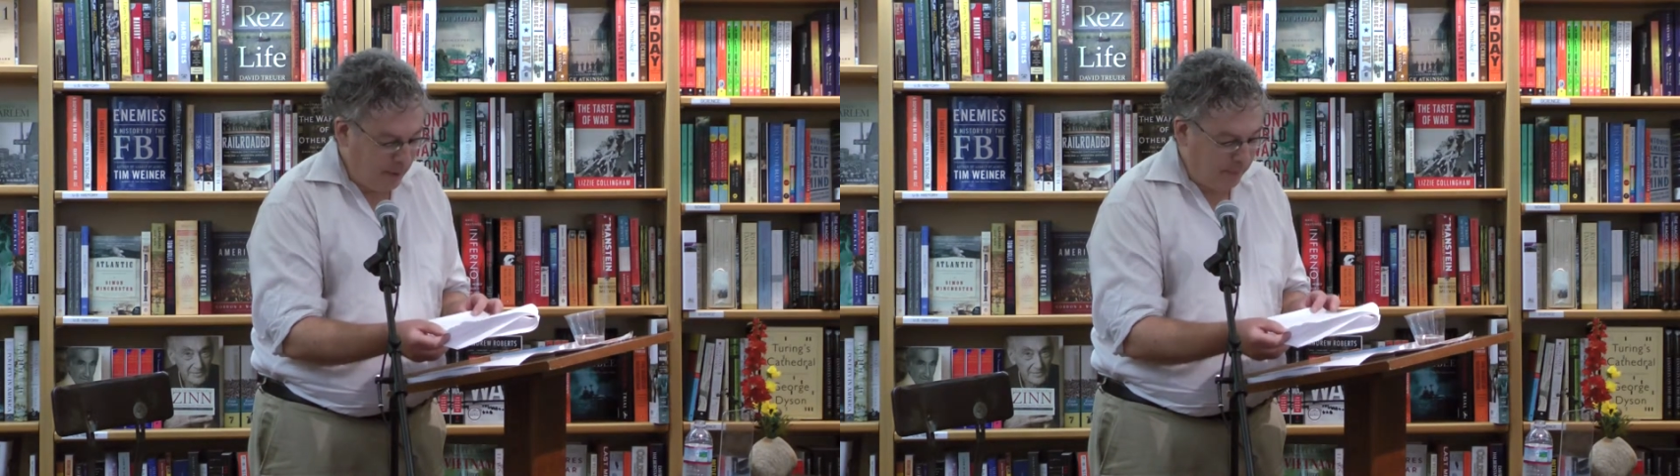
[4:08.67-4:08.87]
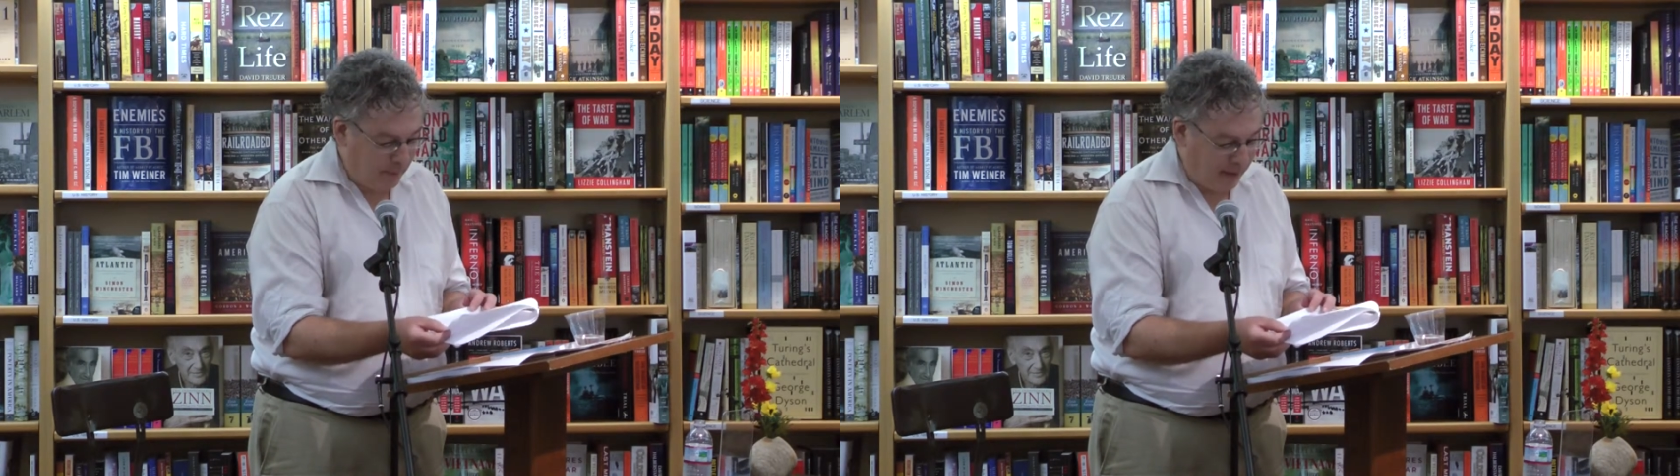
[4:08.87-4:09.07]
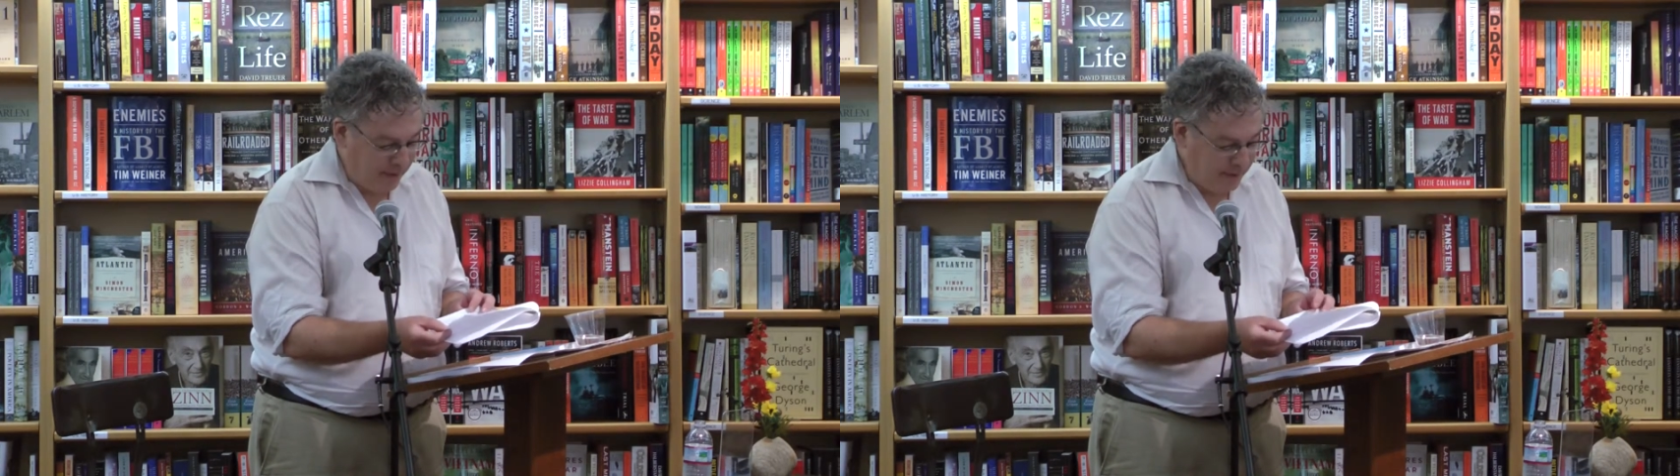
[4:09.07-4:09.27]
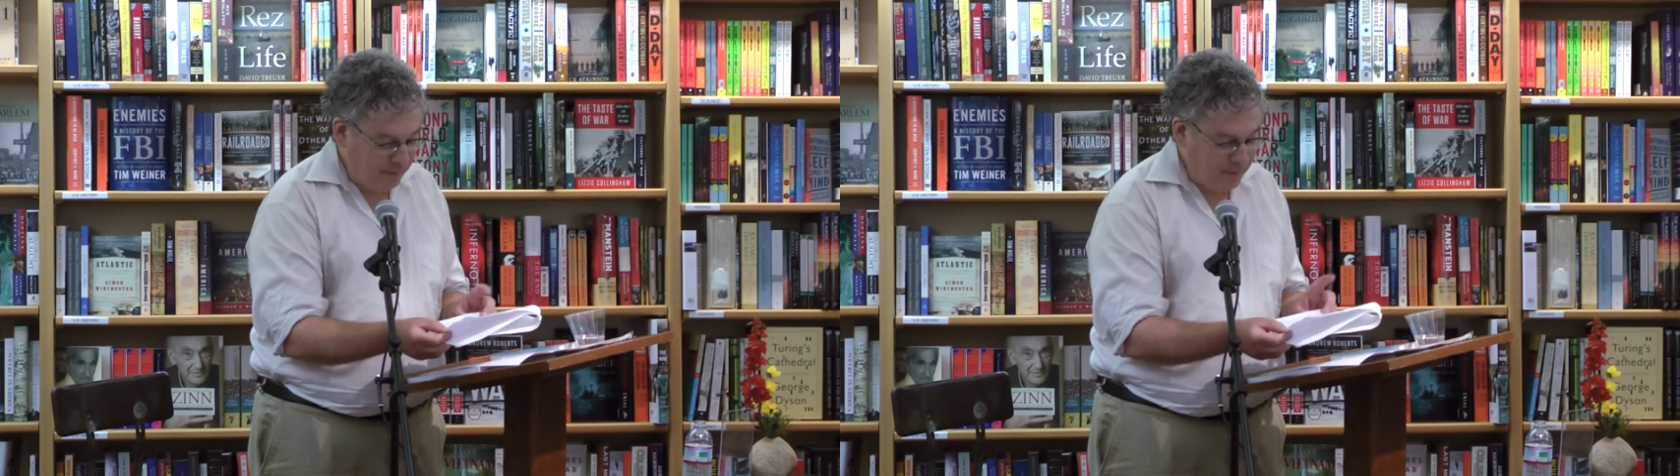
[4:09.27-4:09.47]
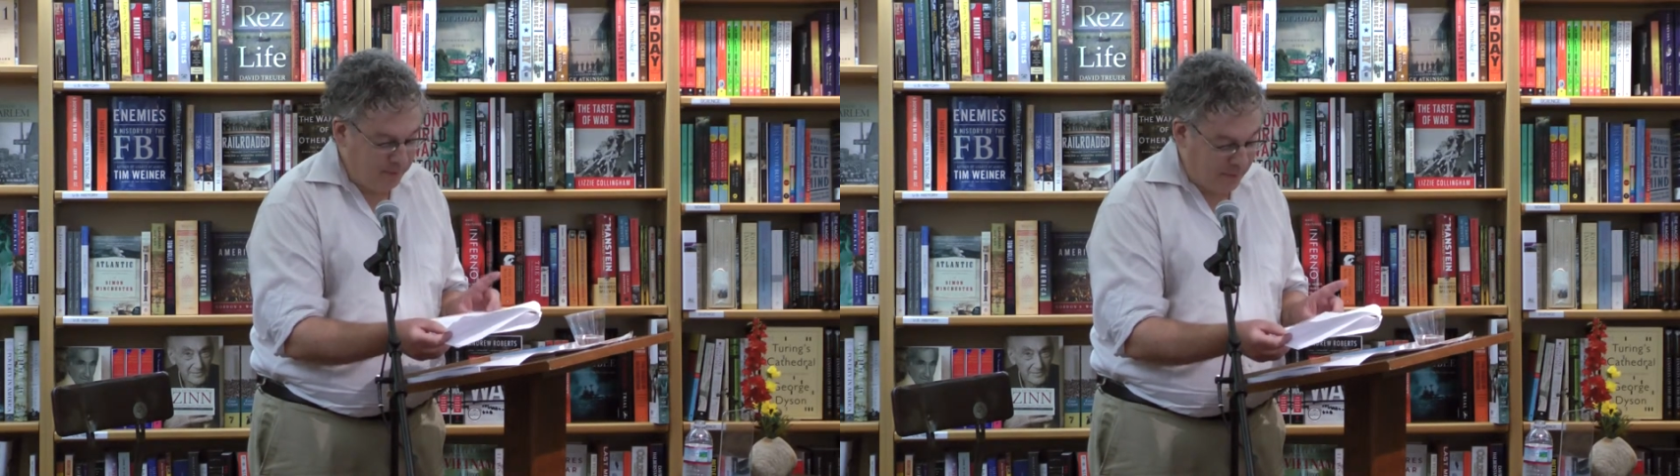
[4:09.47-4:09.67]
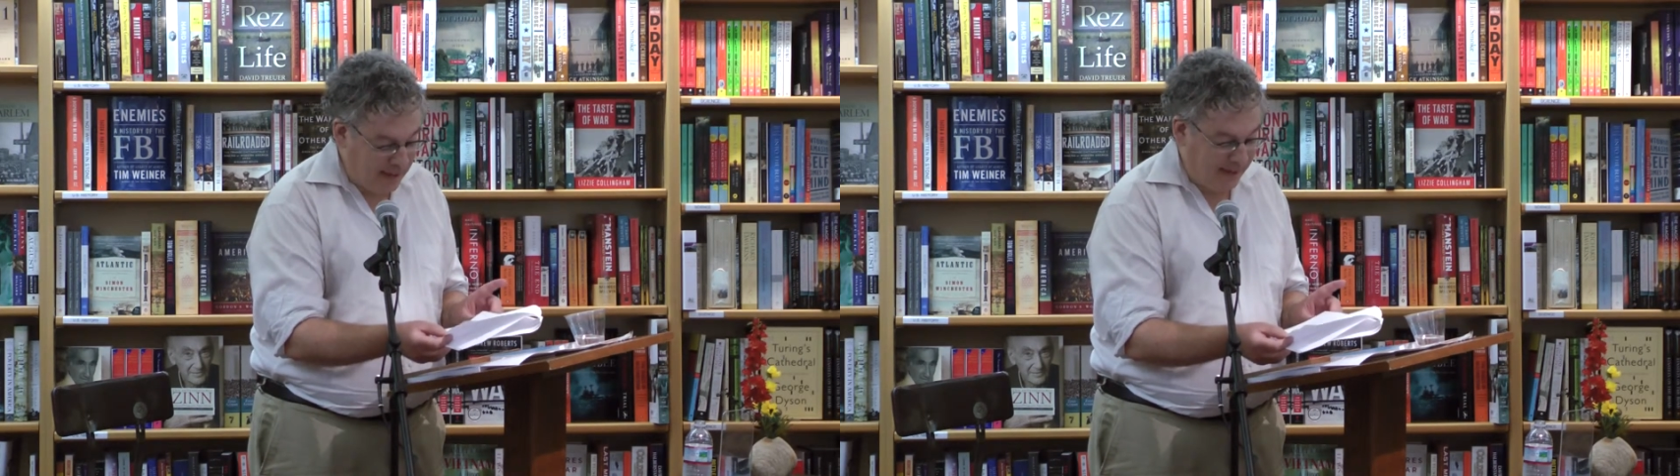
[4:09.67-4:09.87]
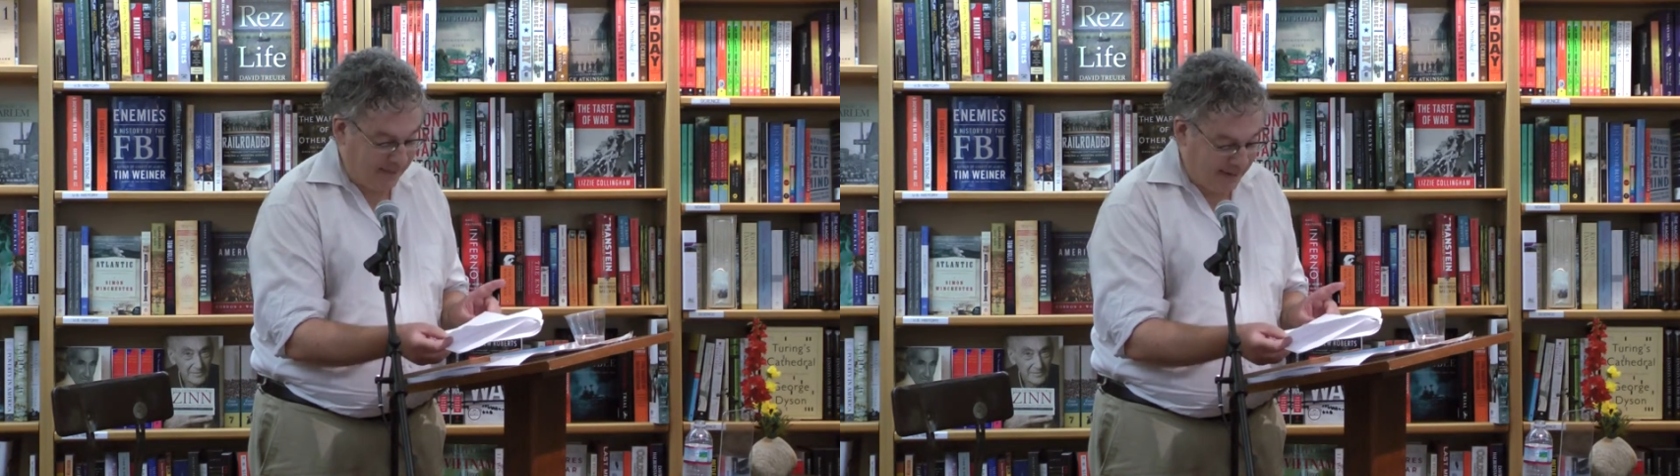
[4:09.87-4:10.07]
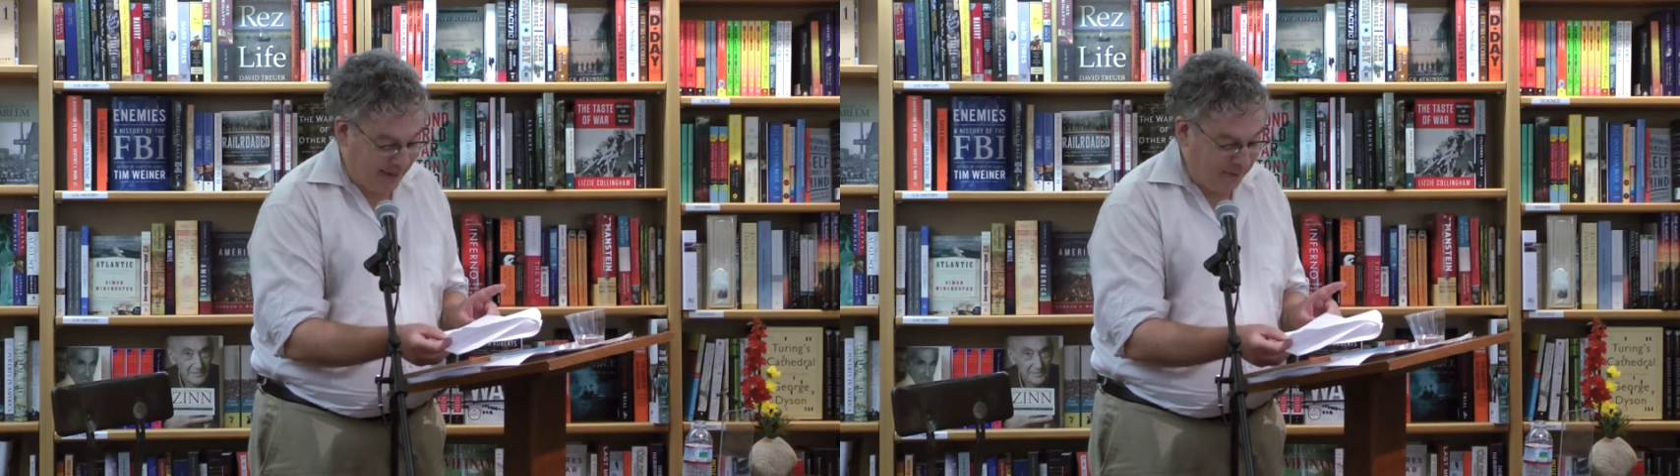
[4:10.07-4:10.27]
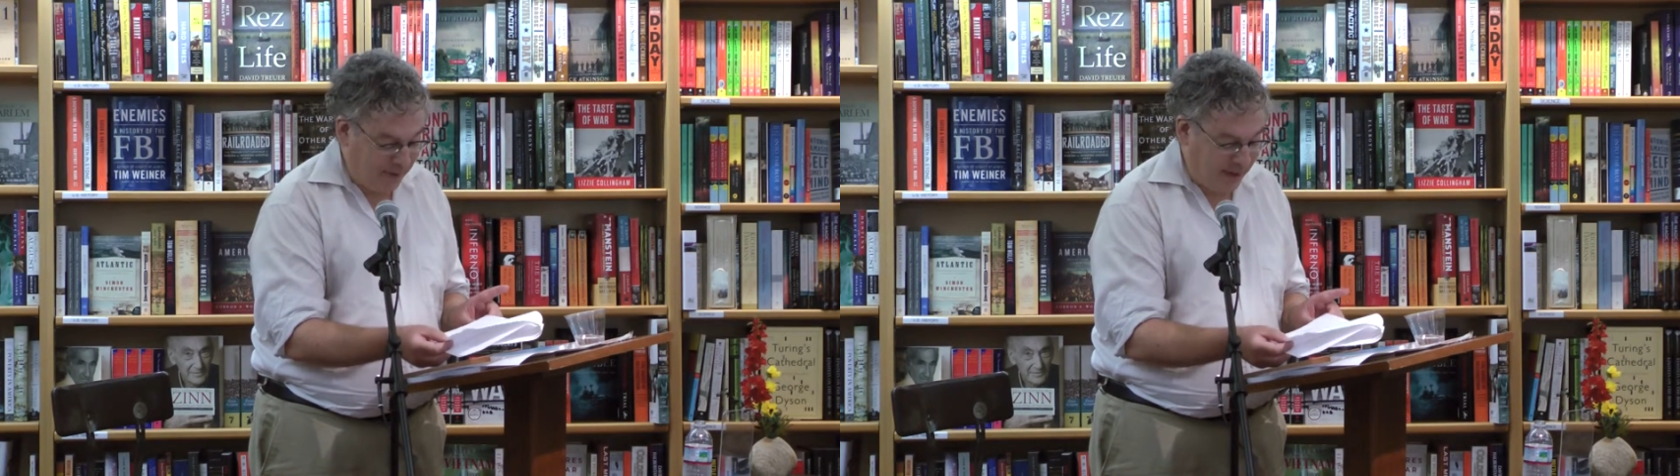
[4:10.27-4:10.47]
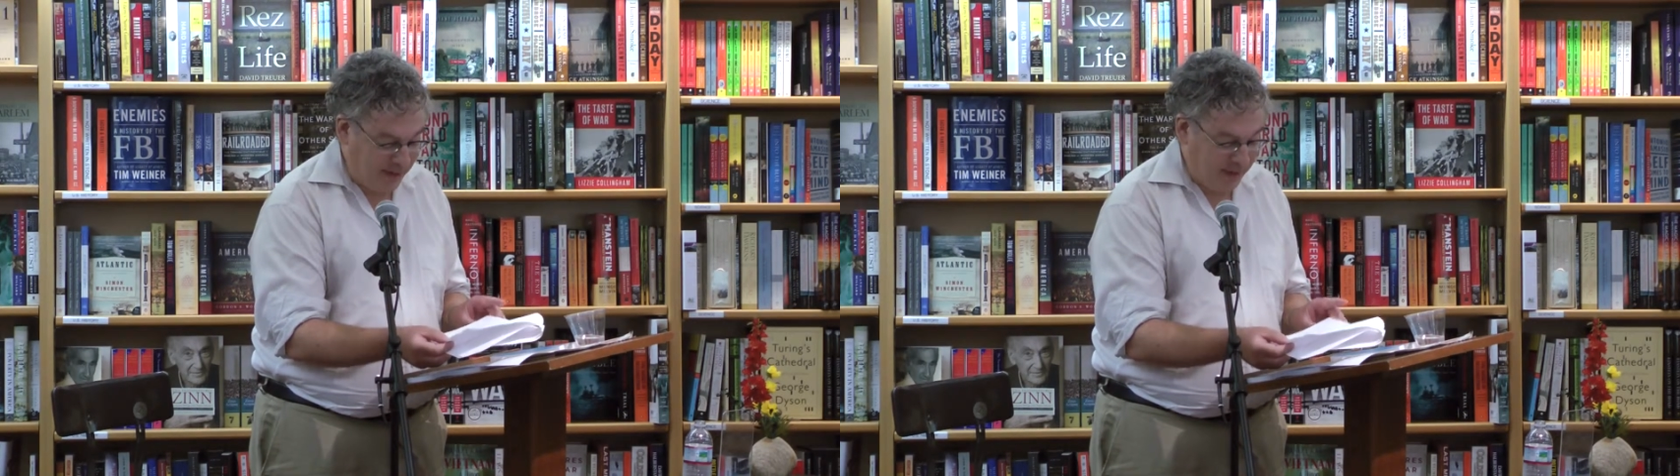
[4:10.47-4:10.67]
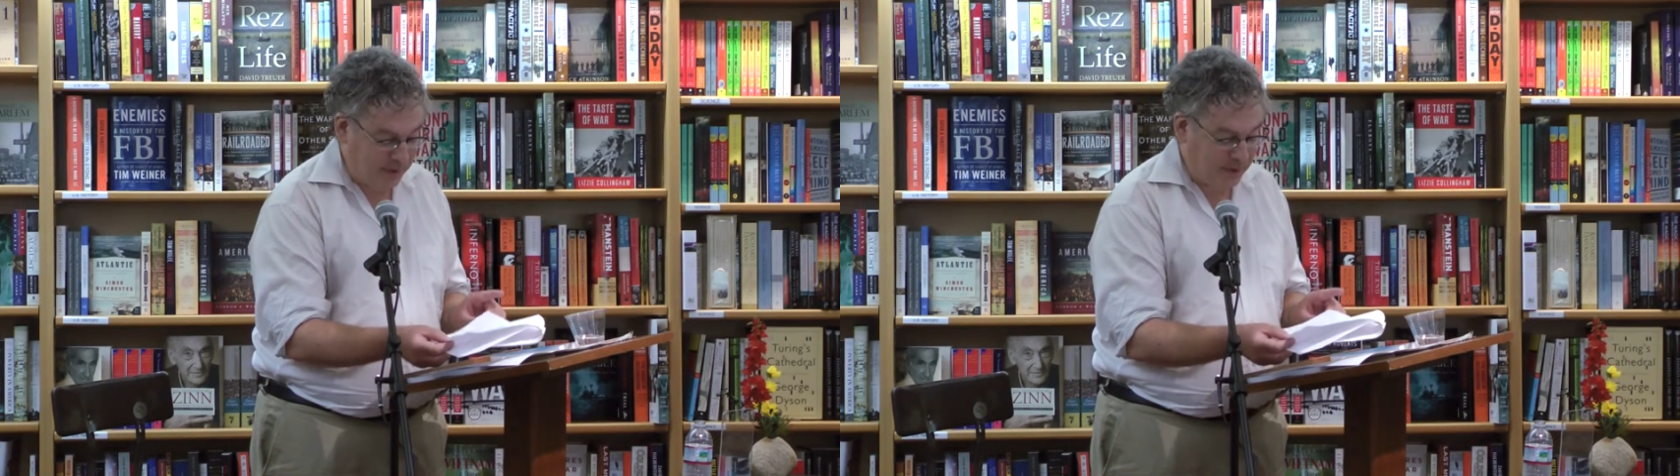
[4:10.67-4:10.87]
Better it would be that NYU